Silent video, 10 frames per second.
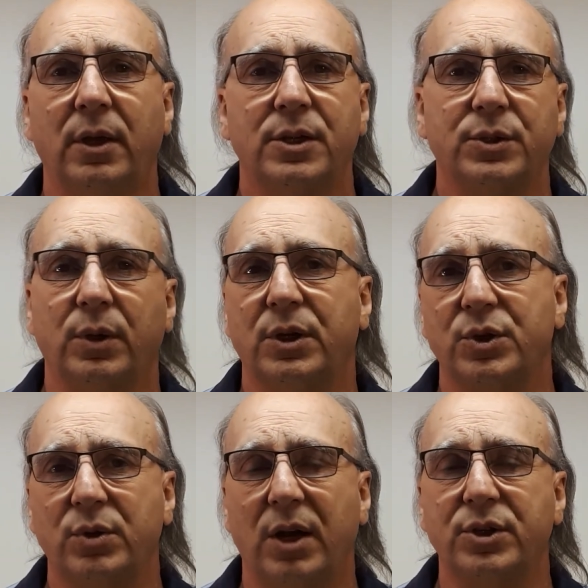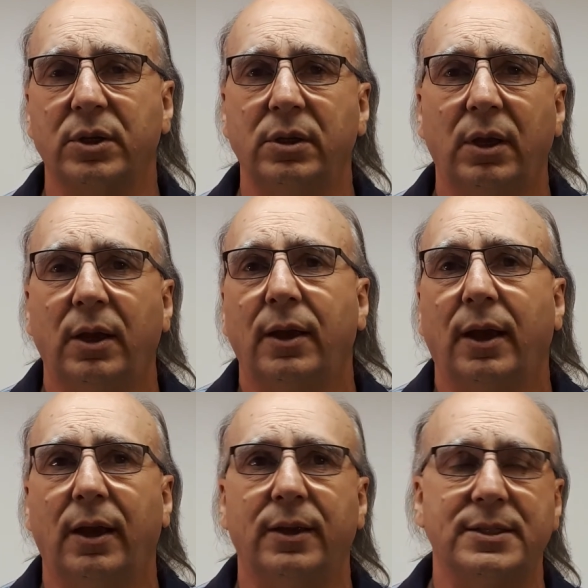So in construction,
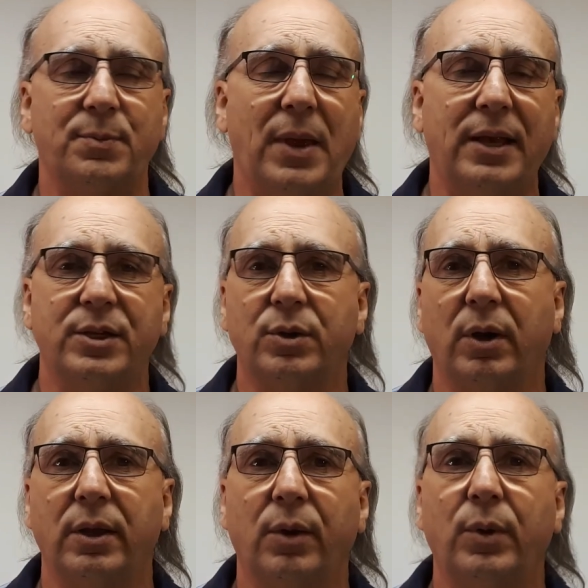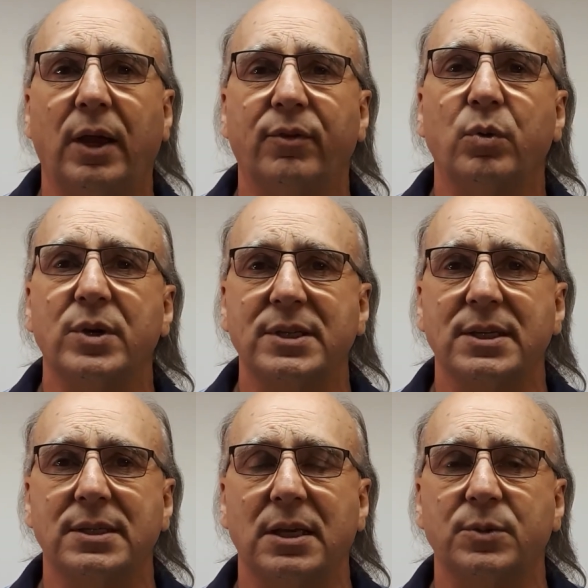it's mandatory that we have a risk
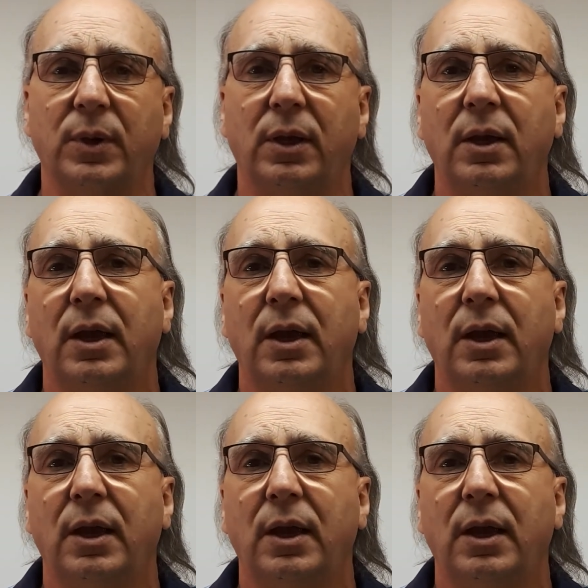assessment